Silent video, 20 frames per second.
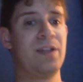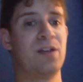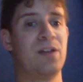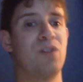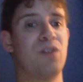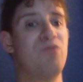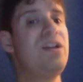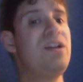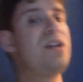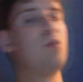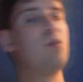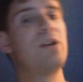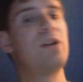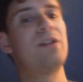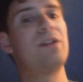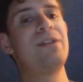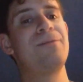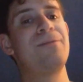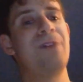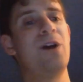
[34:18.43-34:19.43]
Reed
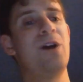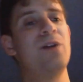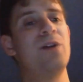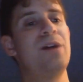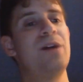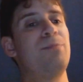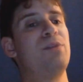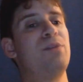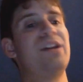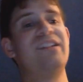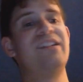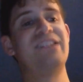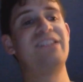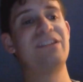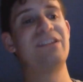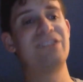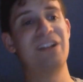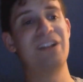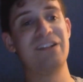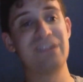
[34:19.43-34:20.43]
quickly followed up with a
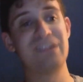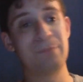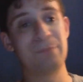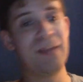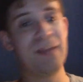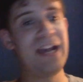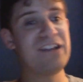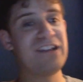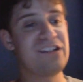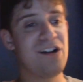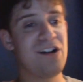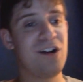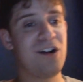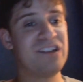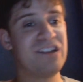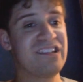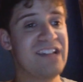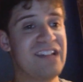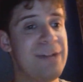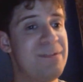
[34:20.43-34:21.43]
senton splash
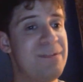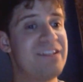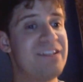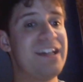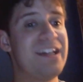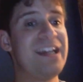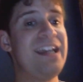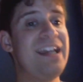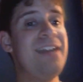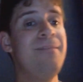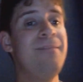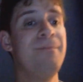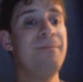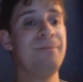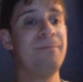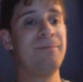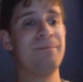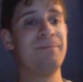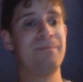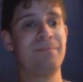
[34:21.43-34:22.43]
on Sami Zayn.
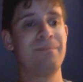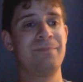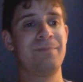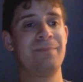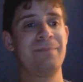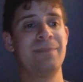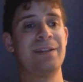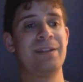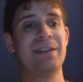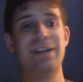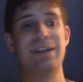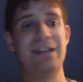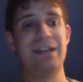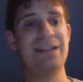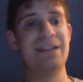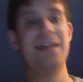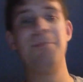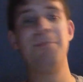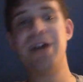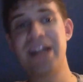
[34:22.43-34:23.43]

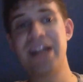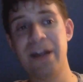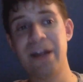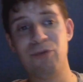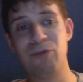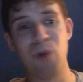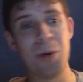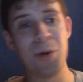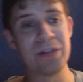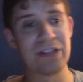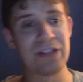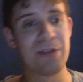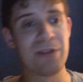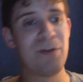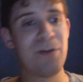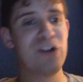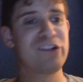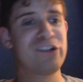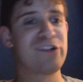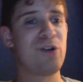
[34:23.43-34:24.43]
And then Monday Night Raw went
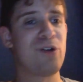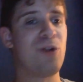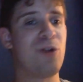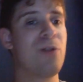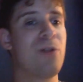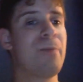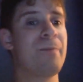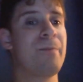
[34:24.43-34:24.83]
commercial.